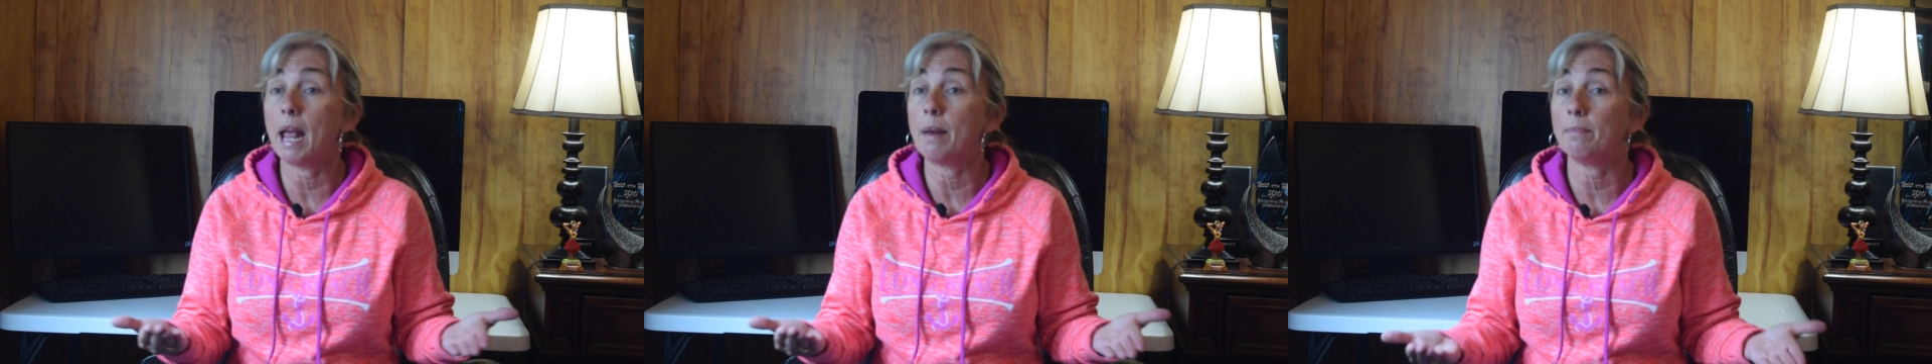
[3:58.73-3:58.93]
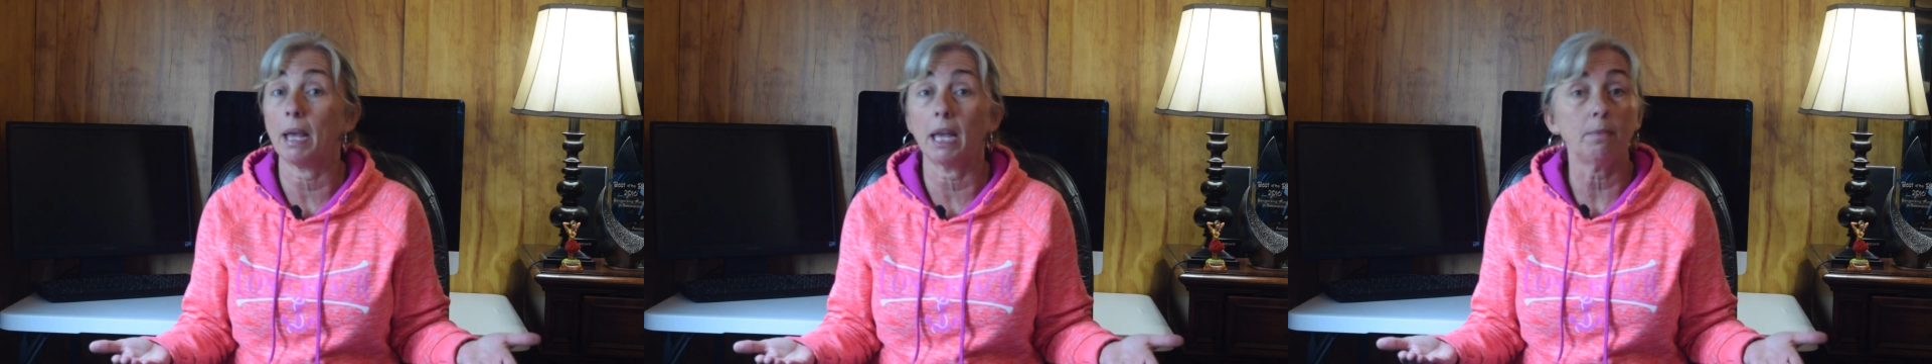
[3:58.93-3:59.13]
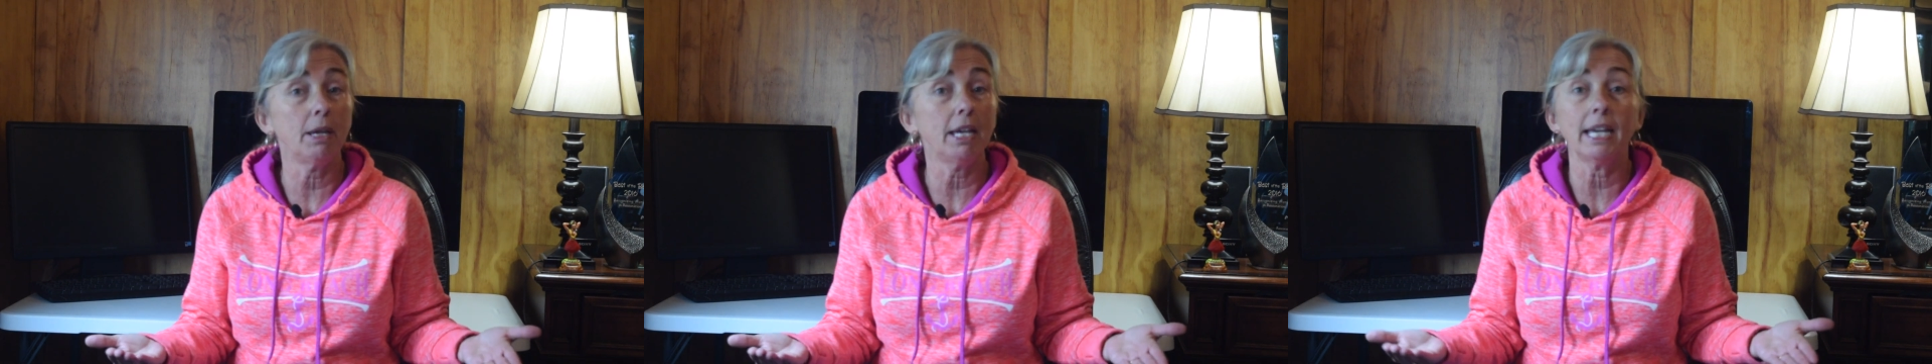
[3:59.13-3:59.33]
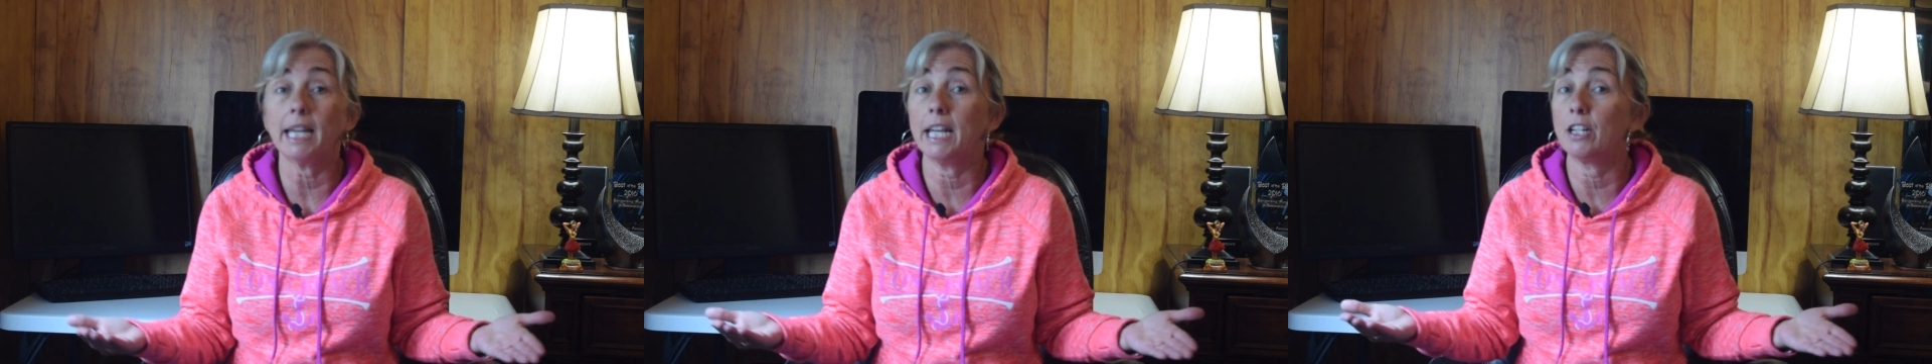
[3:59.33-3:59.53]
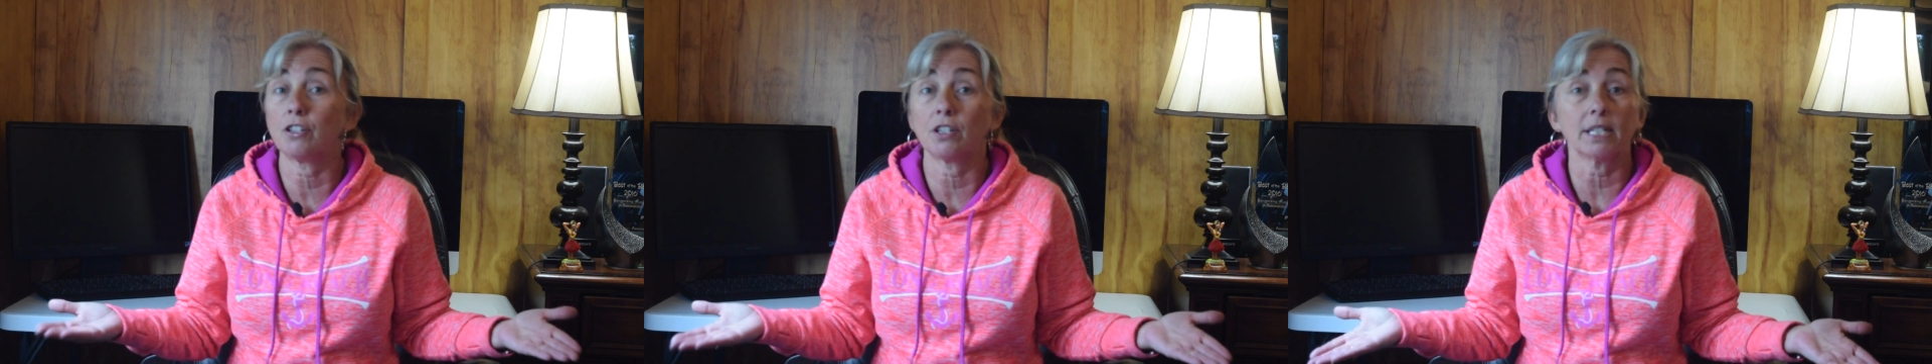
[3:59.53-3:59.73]
And maybe
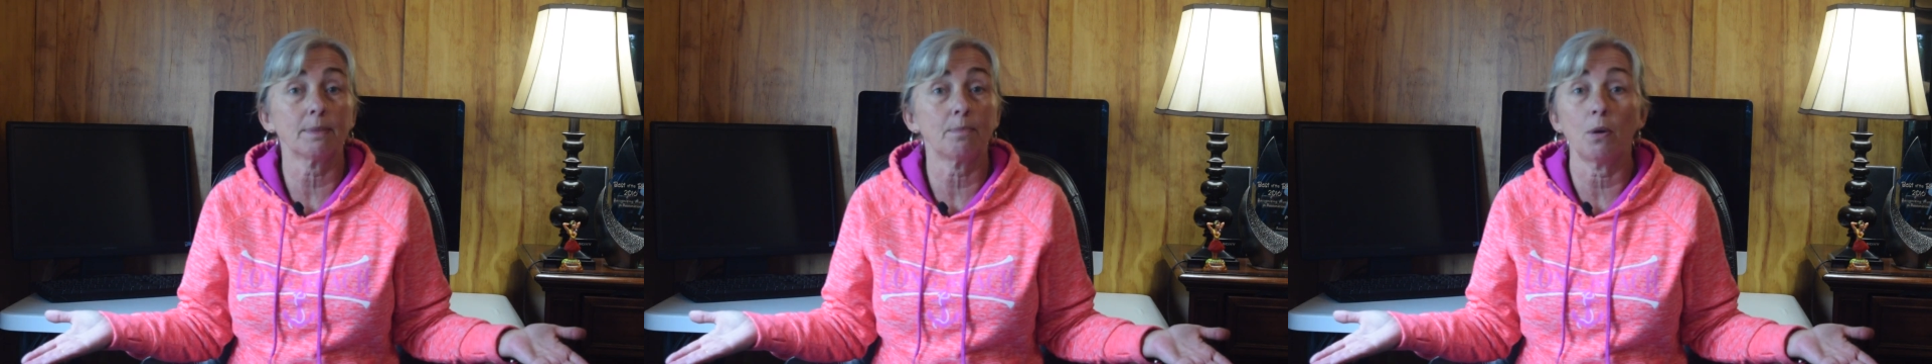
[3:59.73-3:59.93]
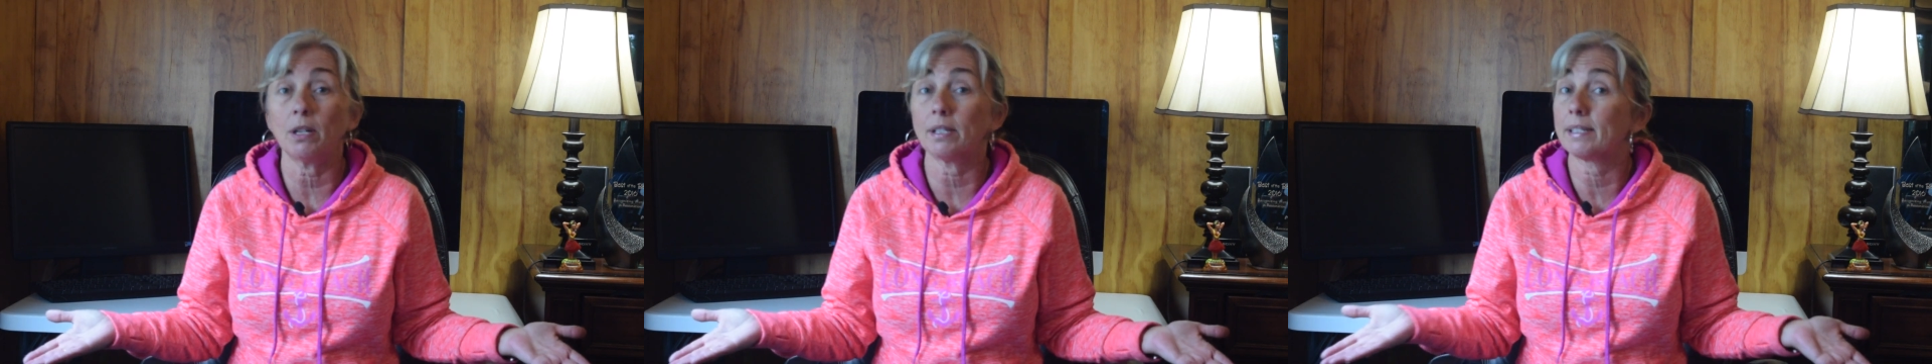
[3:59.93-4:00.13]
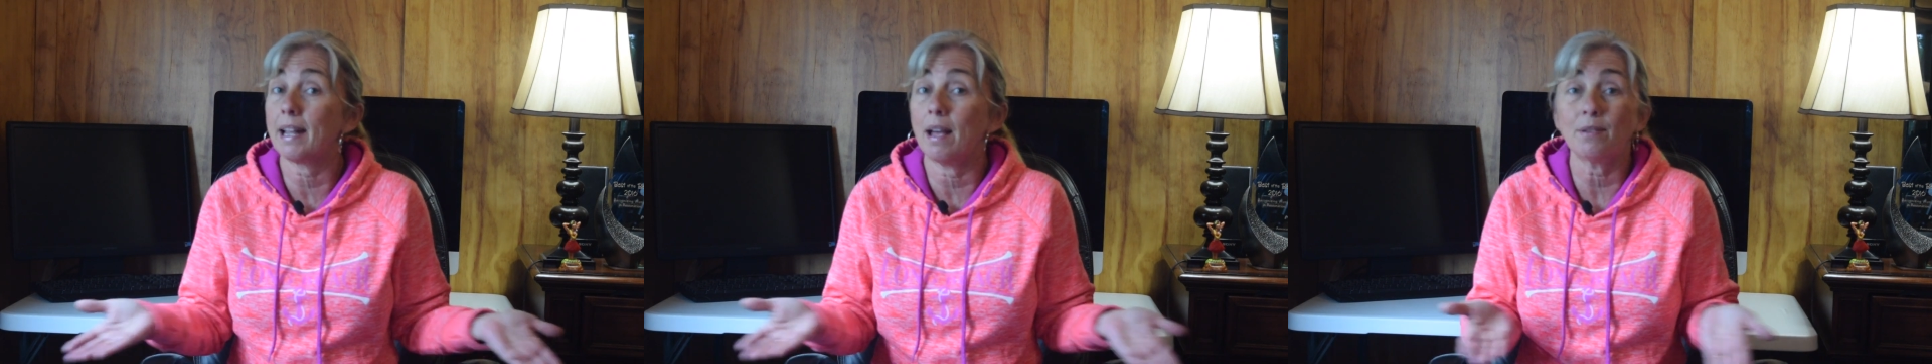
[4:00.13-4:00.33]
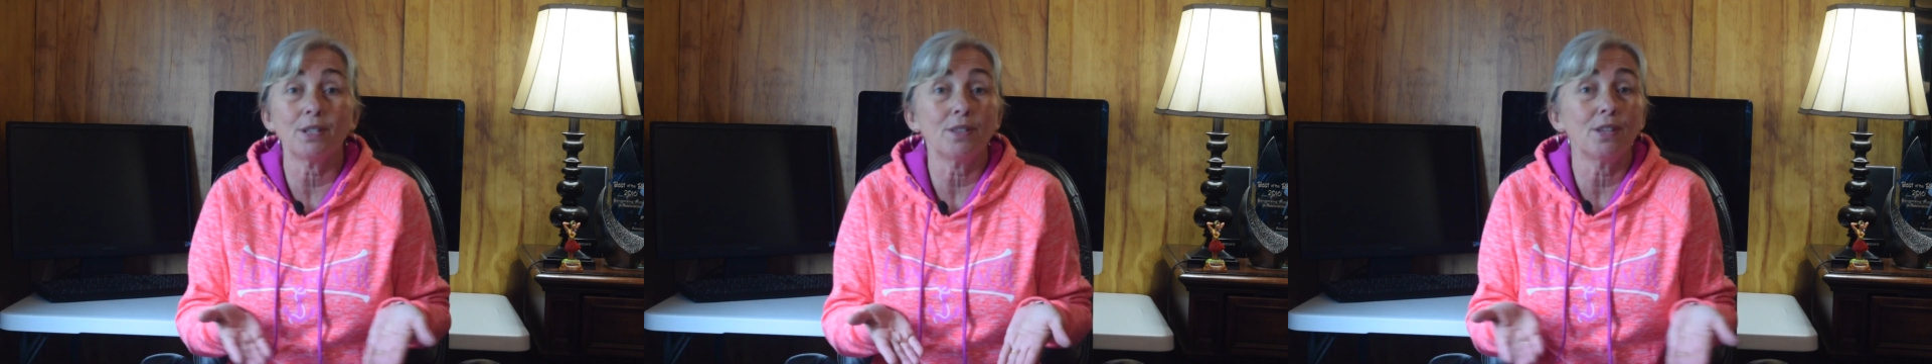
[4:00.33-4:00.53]
it just boils down to